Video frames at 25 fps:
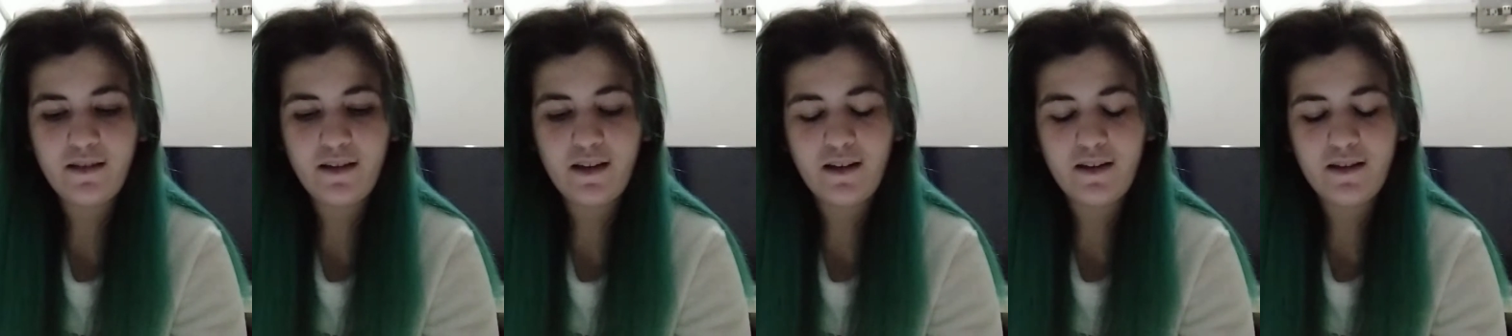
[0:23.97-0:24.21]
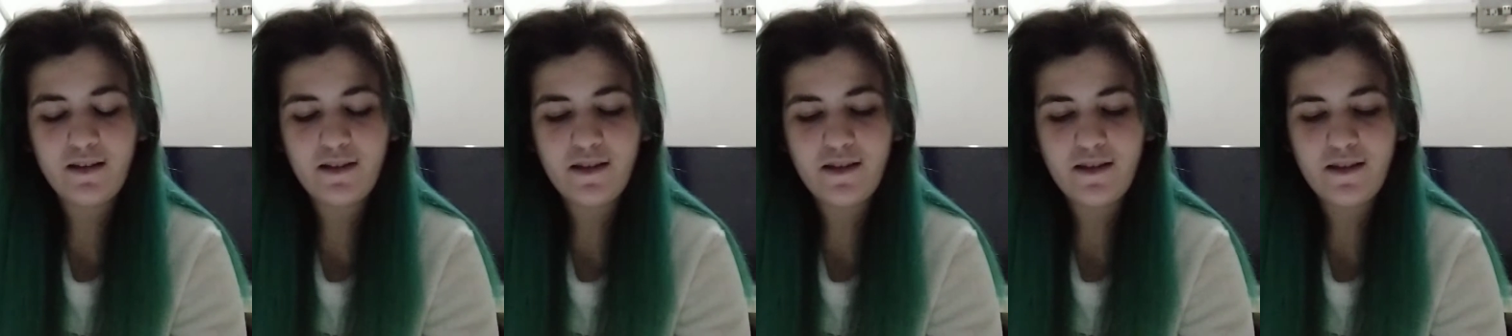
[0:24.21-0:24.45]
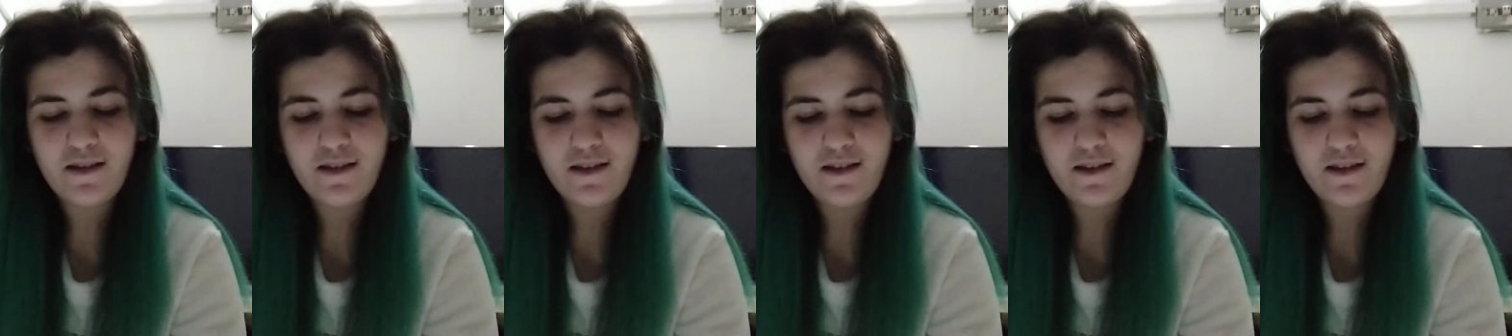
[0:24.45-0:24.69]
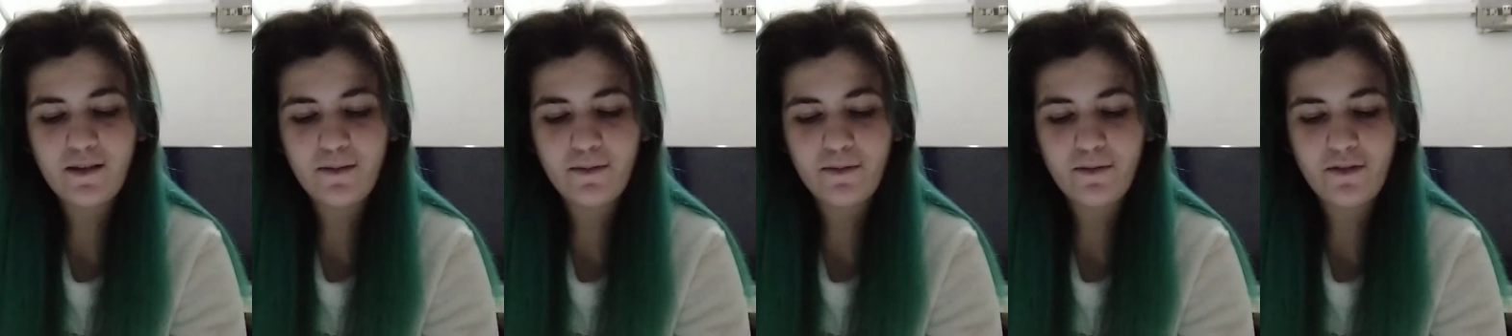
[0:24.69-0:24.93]
I see
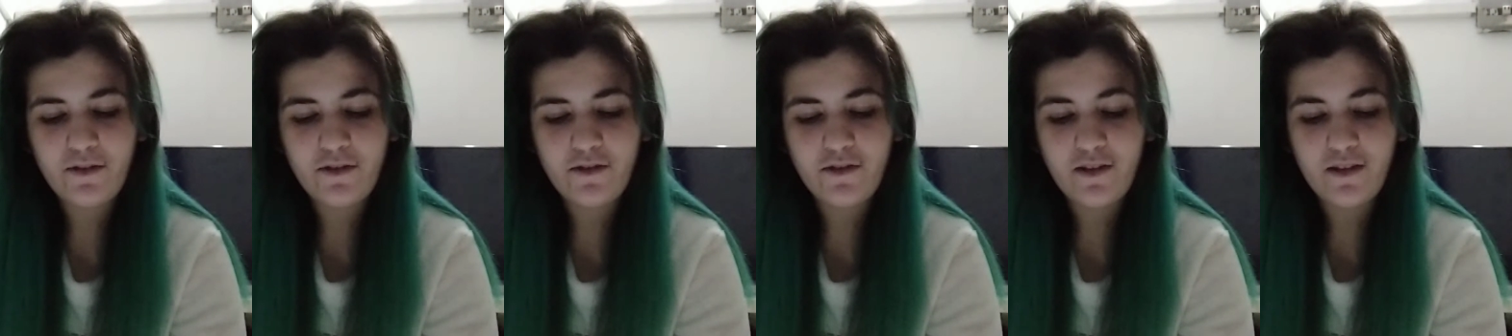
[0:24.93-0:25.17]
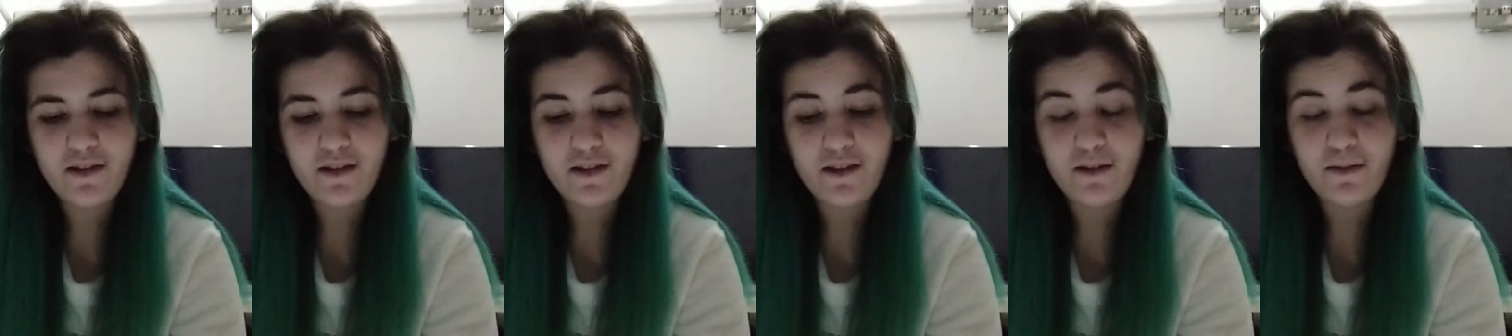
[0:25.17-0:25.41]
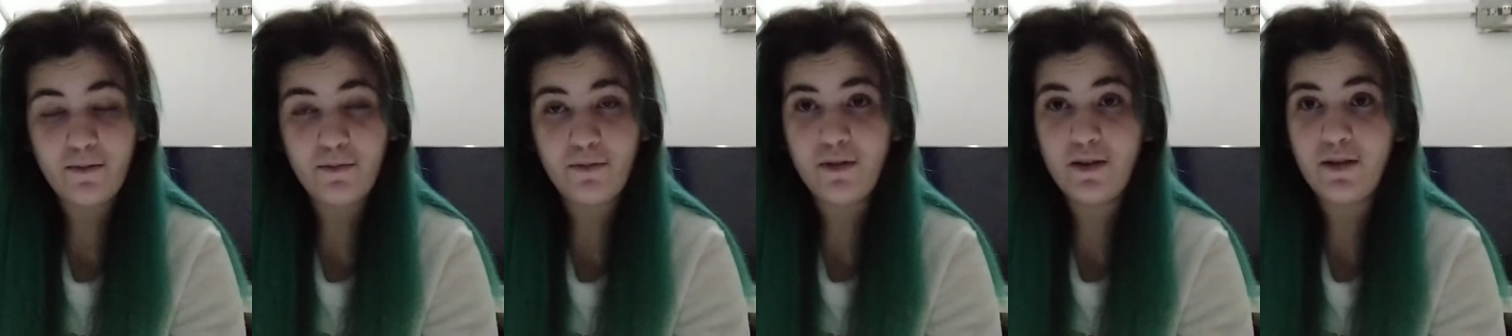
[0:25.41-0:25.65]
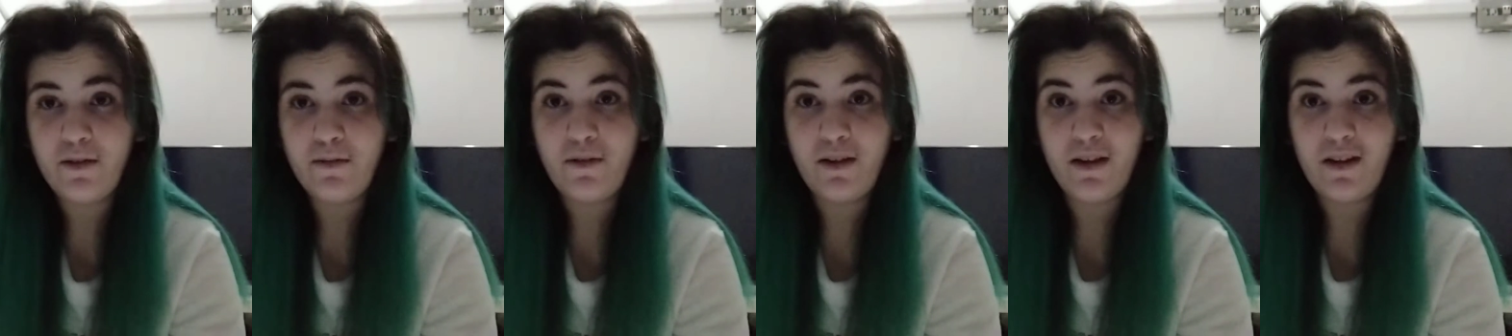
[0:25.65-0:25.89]
some questions that are
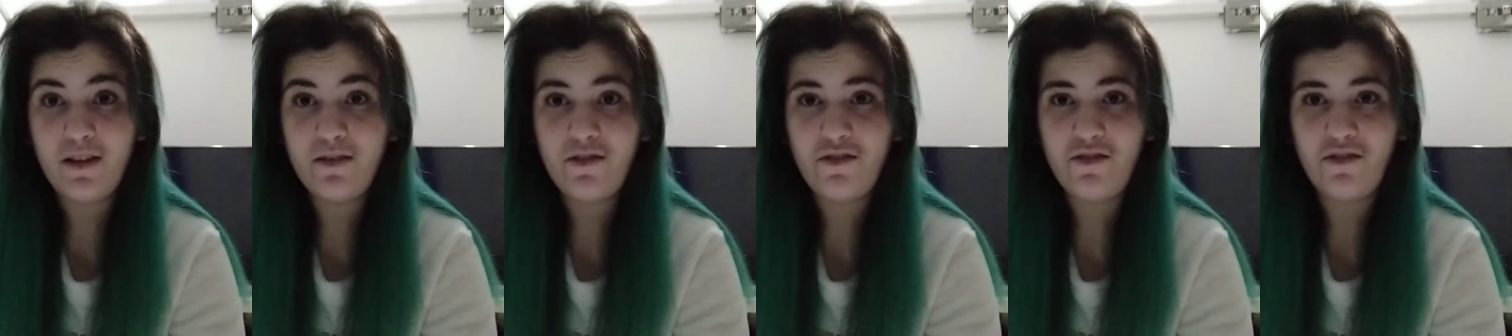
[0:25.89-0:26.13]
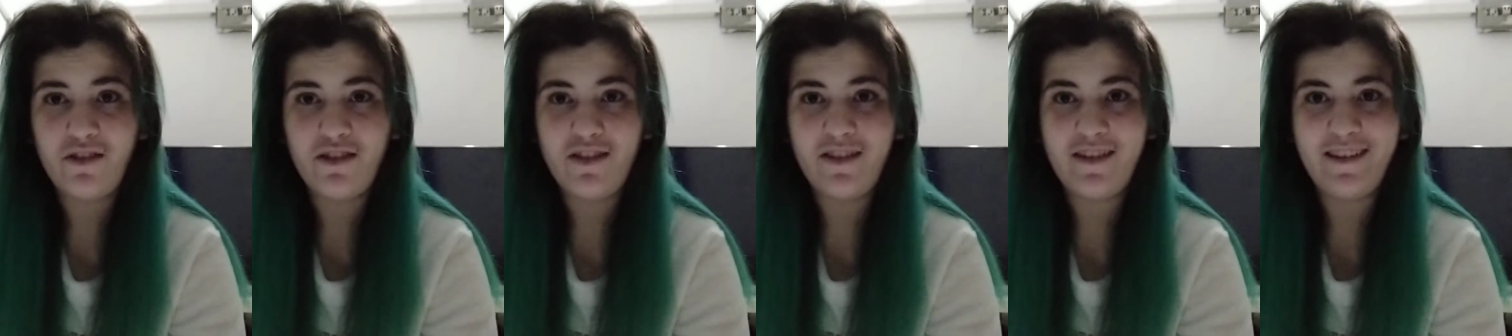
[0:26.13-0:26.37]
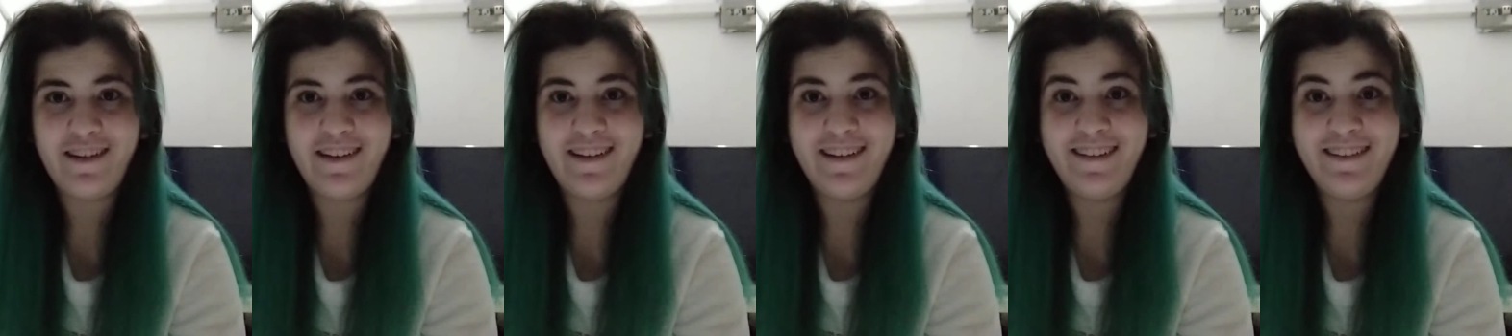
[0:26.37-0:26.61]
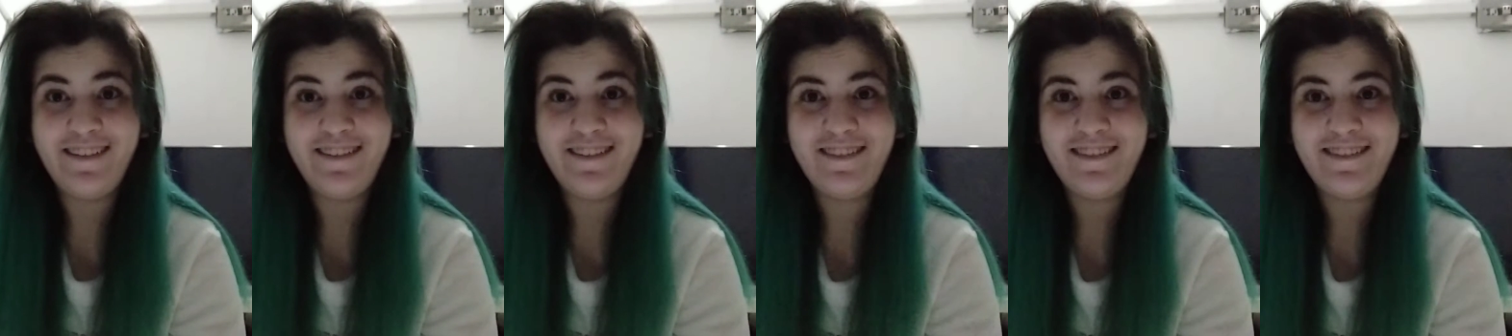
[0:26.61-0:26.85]
really
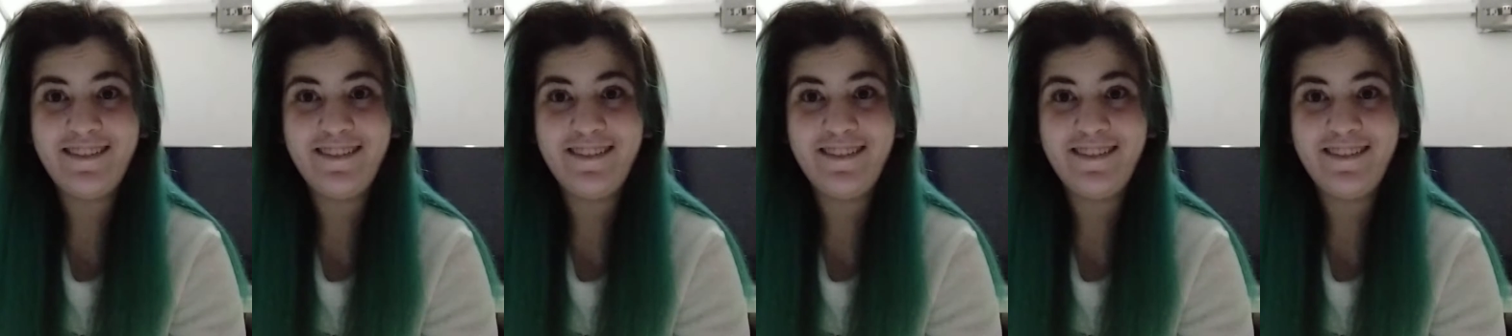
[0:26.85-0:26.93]
interesting